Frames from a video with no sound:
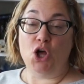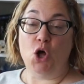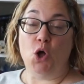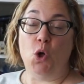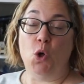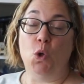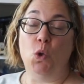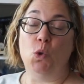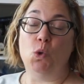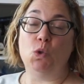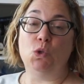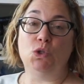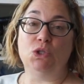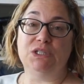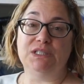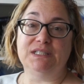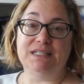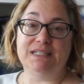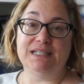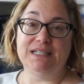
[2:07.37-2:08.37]

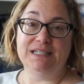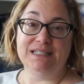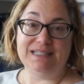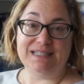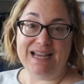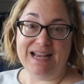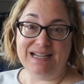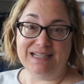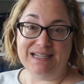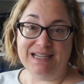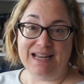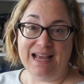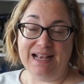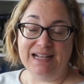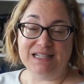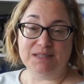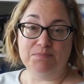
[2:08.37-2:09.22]
cold day today.